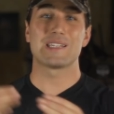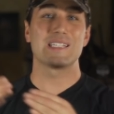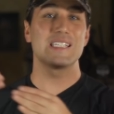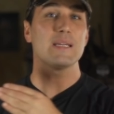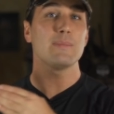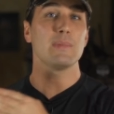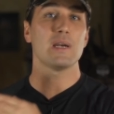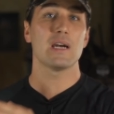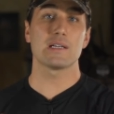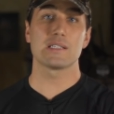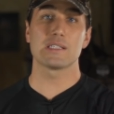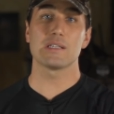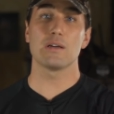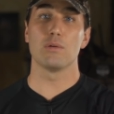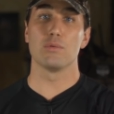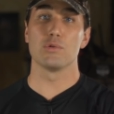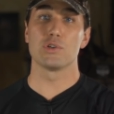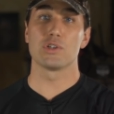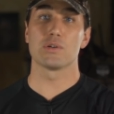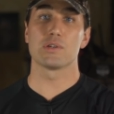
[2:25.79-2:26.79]
similar
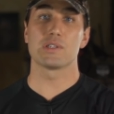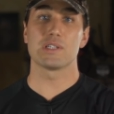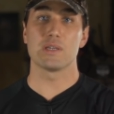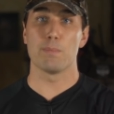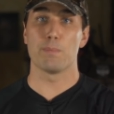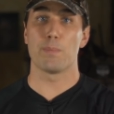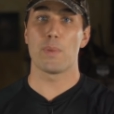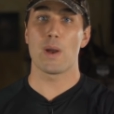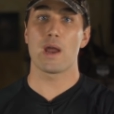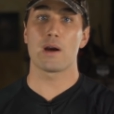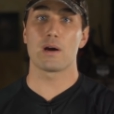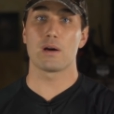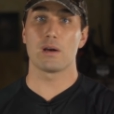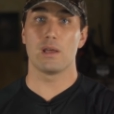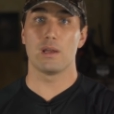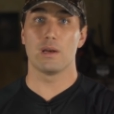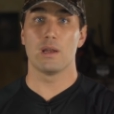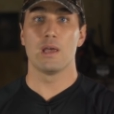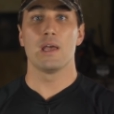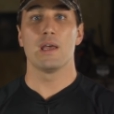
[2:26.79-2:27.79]
solutions in
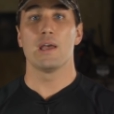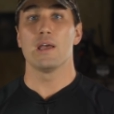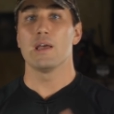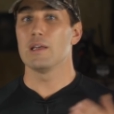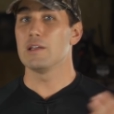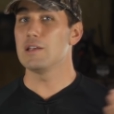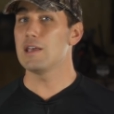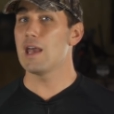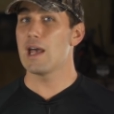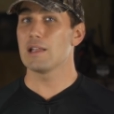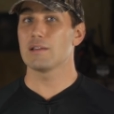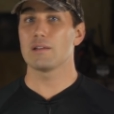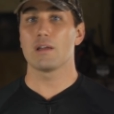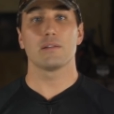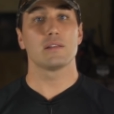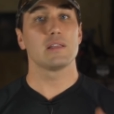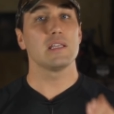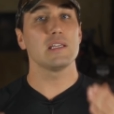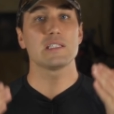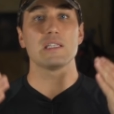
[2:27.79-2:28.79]
parallel,
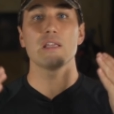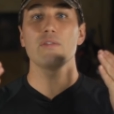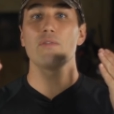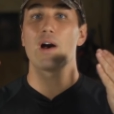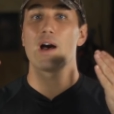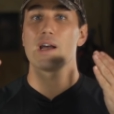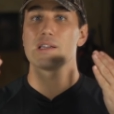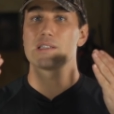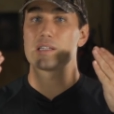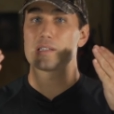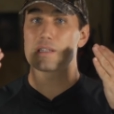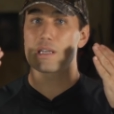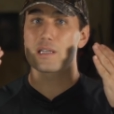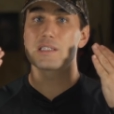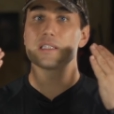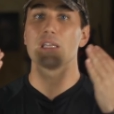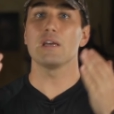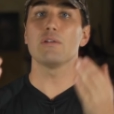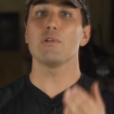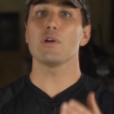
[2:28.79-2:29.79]
Yet, these devices
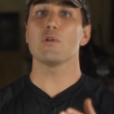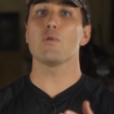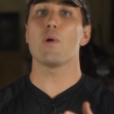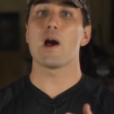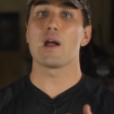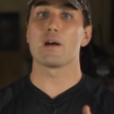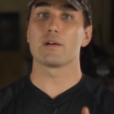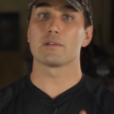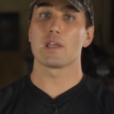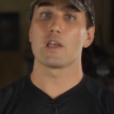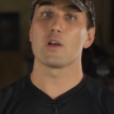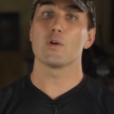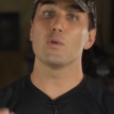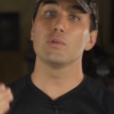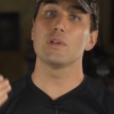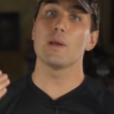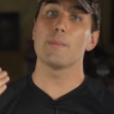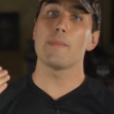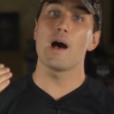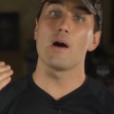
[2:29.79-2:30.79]
still required a
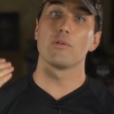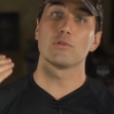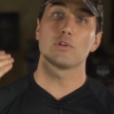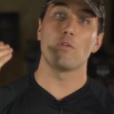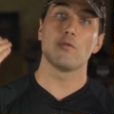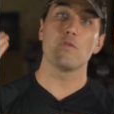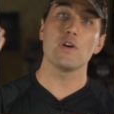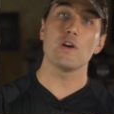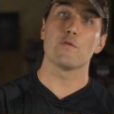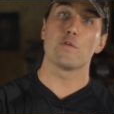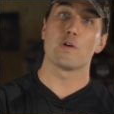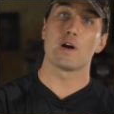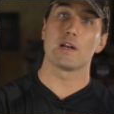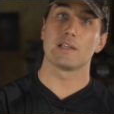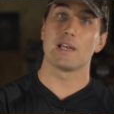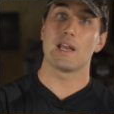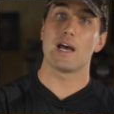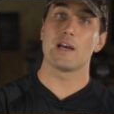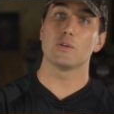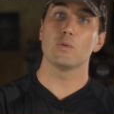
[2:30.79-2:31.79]
good amount of infrared
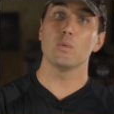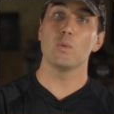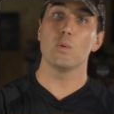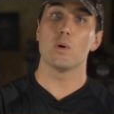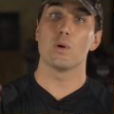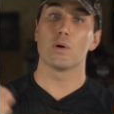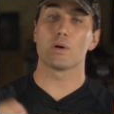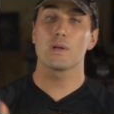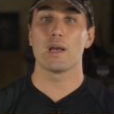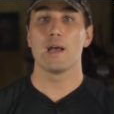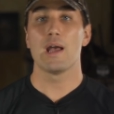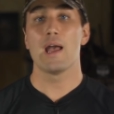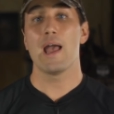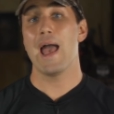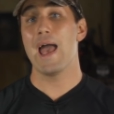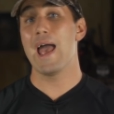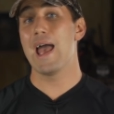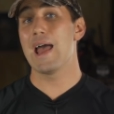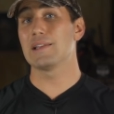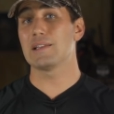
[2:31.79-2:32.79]
light to work
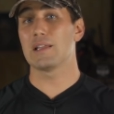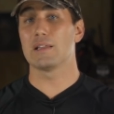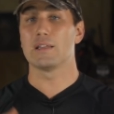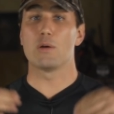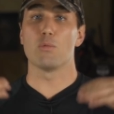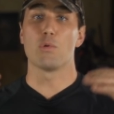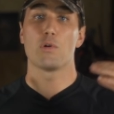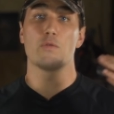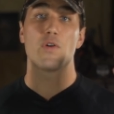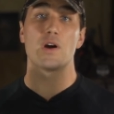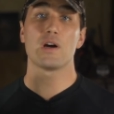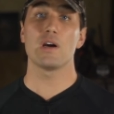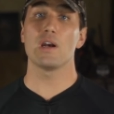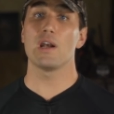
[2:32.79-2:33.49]
and they were very